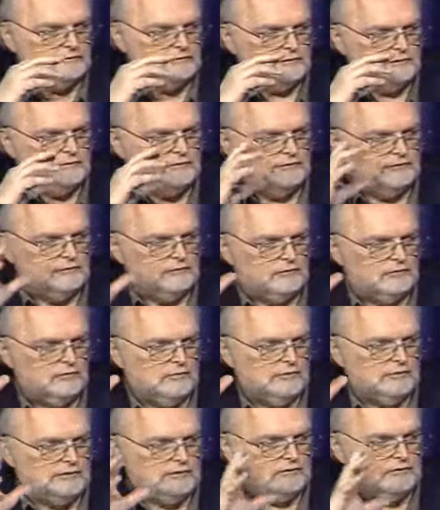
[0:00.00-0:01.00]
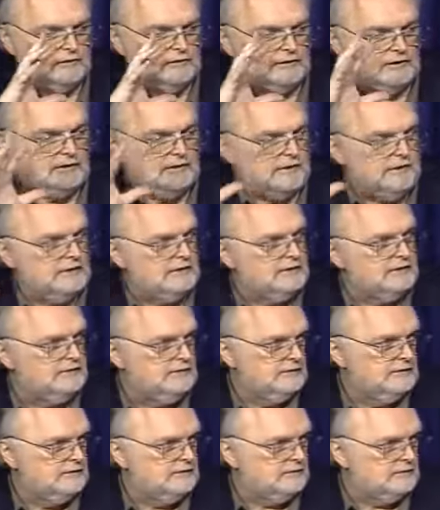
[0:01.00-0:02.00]
looking forward and looking mm -hmm. ahead
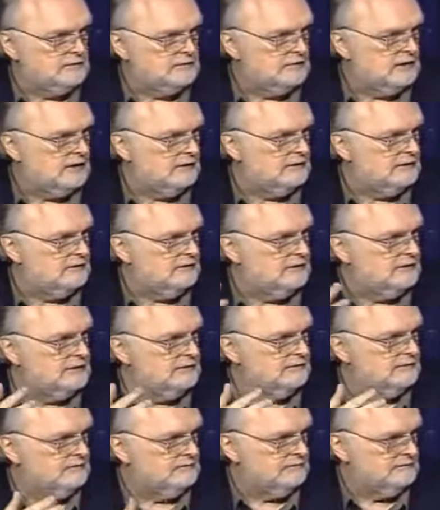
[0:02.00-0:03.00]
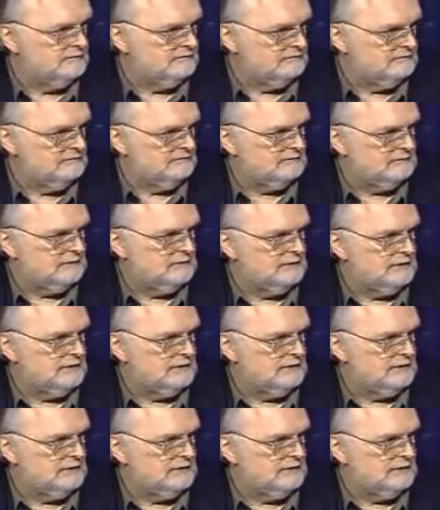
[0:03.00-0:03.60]
mm -hmm. rather than right.